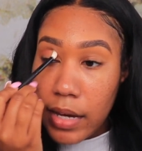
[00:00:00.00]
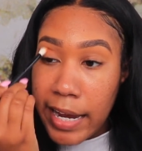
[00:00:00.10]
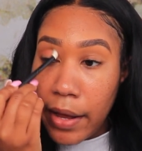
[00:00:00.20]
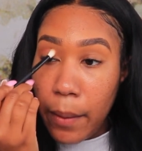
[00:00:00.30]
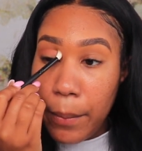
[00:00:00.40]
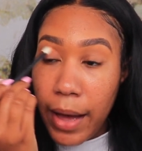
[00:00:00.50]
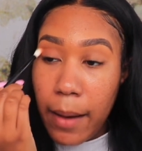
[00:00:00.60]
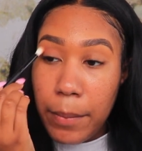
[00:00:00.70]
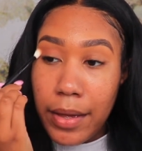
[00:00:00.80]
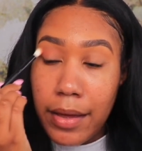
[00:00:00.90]
you know,
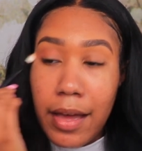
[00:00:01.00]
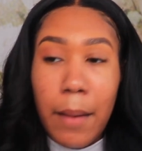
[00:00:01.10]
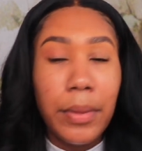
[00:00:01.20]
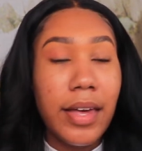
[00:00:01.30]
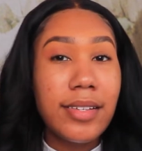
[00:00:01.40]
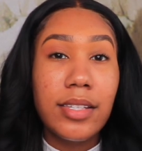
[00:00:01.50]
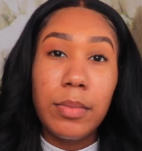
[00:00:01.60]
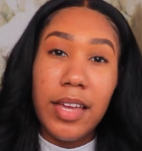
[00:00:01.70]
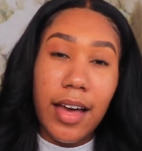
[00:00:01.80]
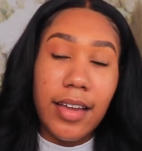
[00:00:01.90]
popping. Plus, to
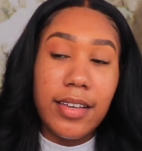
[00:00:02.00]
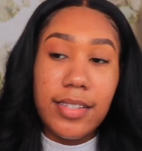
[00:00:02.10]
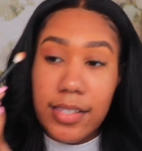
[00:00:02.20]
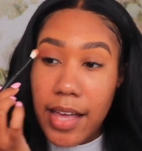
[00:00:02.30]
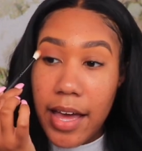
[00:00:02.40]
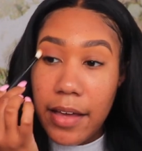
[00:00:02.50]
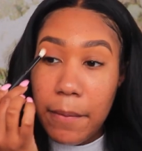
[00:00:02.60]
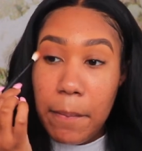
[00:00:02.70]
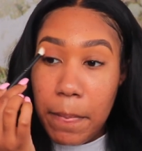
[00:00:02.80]
be honest, like,